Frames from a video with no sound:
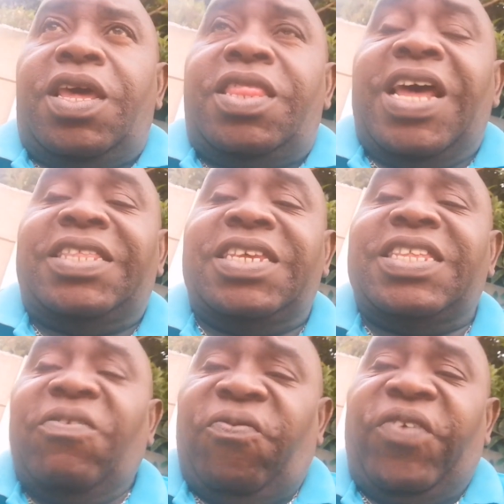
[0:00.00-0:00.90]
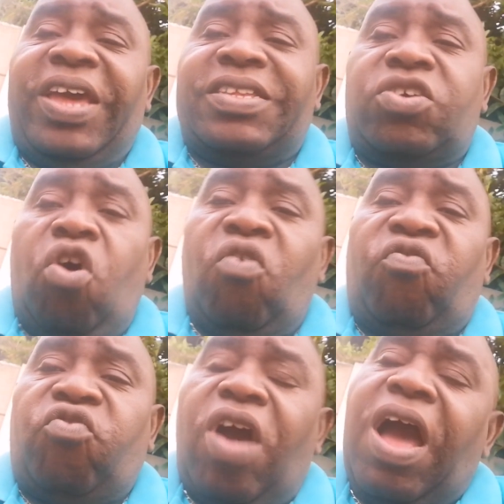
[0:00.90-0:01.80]
That is the fact
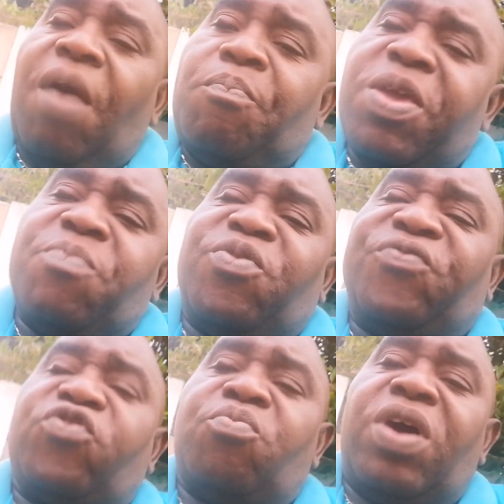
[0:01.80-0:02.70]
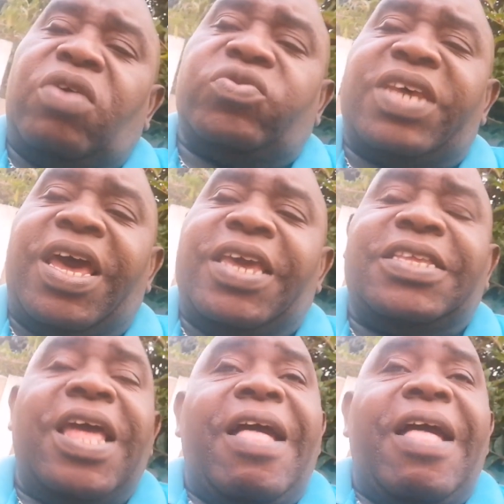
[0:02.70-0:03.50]
of people from outside,